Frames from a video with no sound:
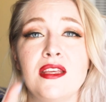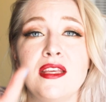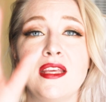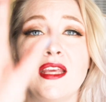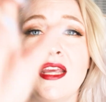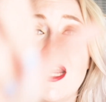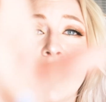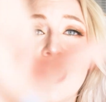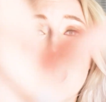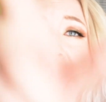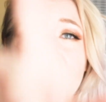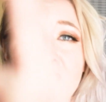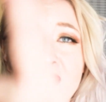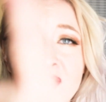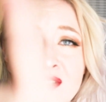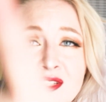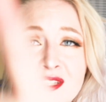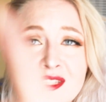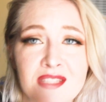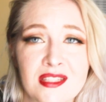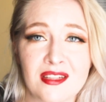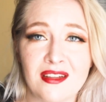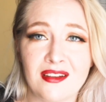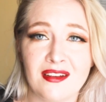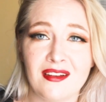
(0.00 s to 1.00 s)

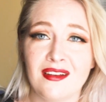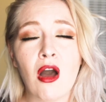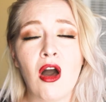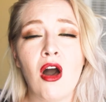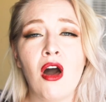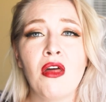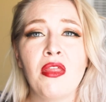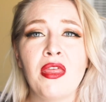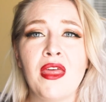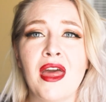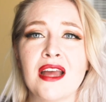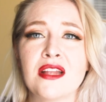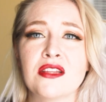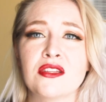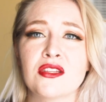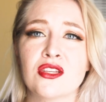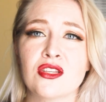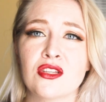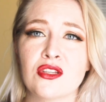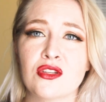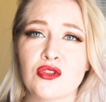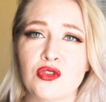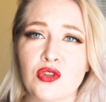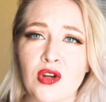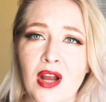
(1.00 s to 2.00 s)
Years! All that
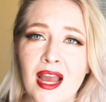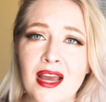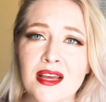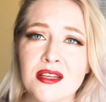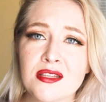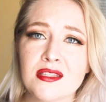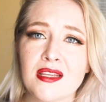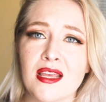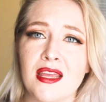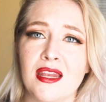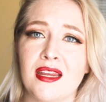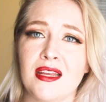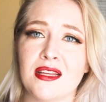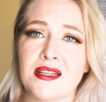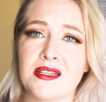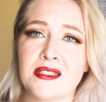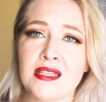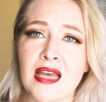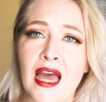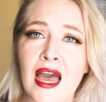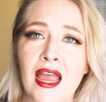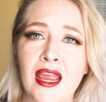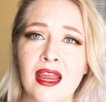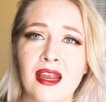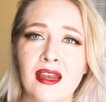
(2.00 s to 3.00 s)
stress and
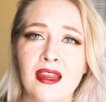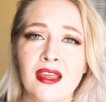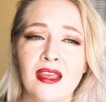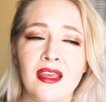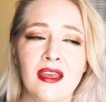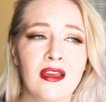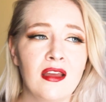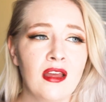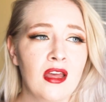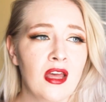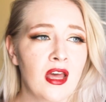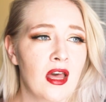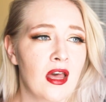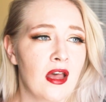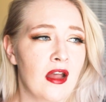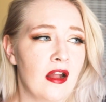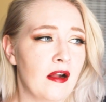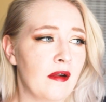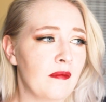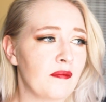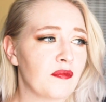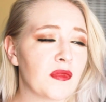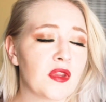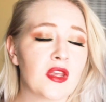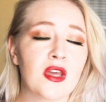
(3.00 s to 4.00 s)
anxiety,
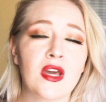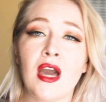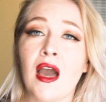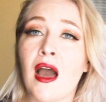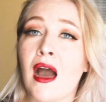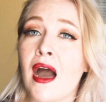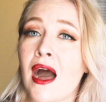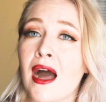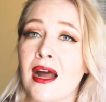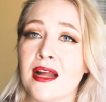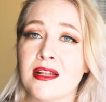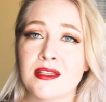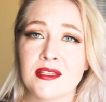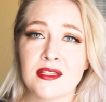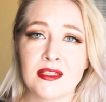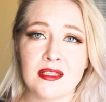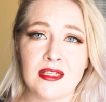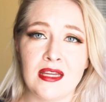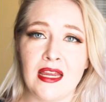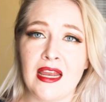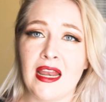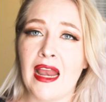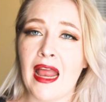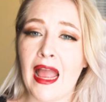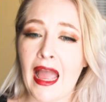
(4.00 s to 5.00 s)

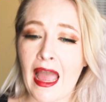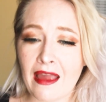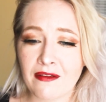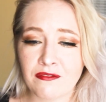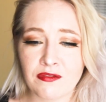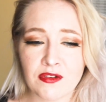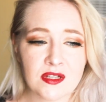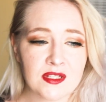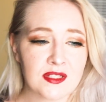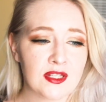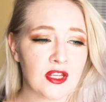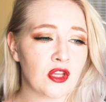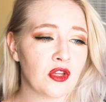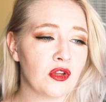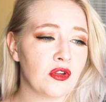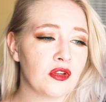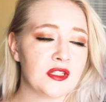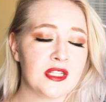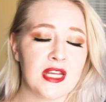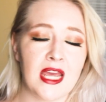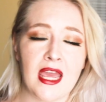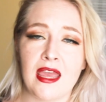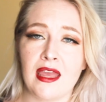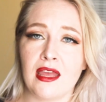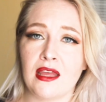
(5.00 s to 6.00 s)
constant, every single
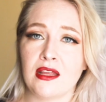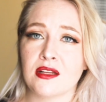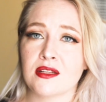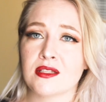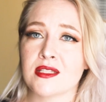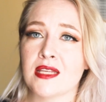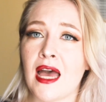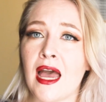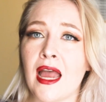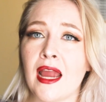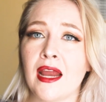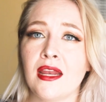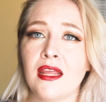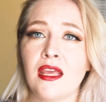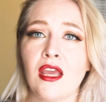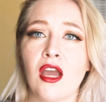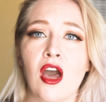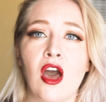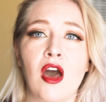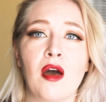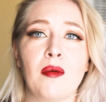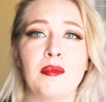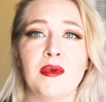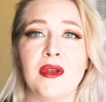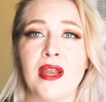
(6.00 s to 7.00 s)
day, anxiety
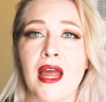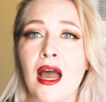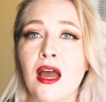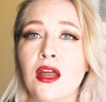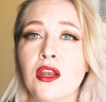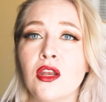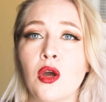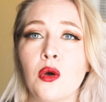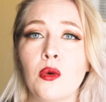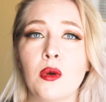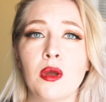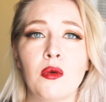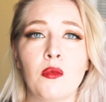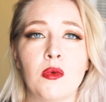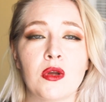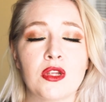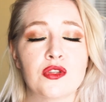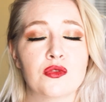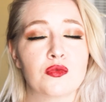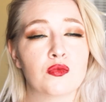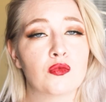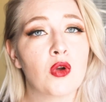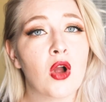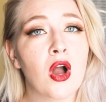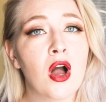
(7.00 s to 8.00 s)
up, not knowing
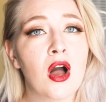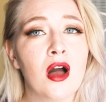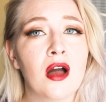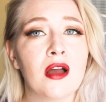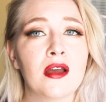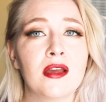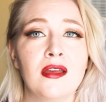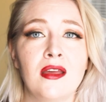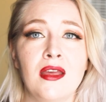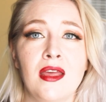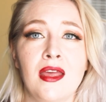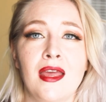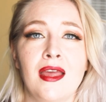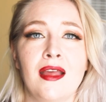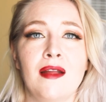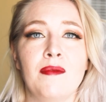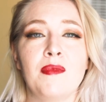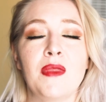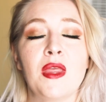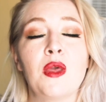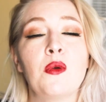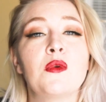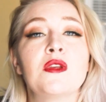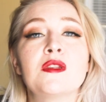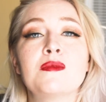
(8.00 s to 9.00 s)
what's wrong.
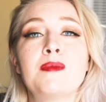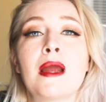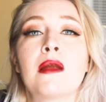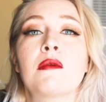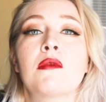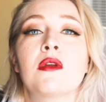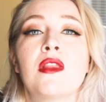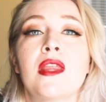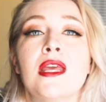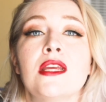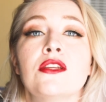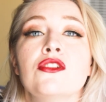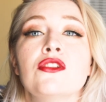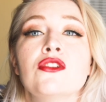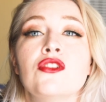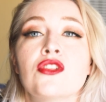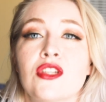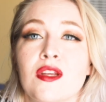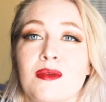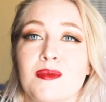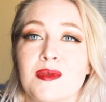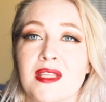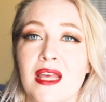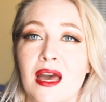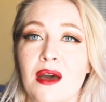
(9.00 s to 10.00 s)
It was my
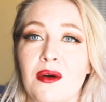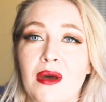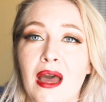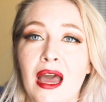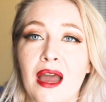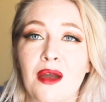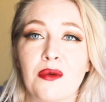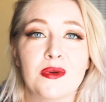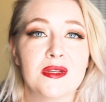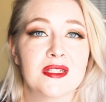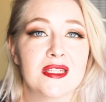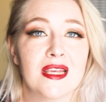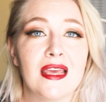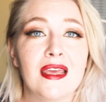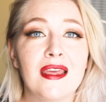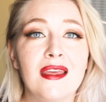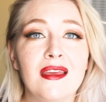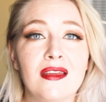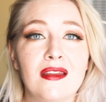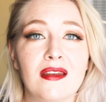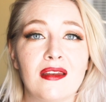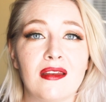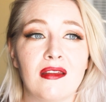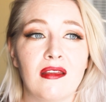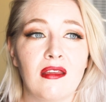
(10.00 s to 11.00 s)
relationships that I was
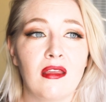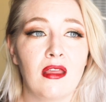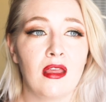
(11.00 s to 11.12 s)
in.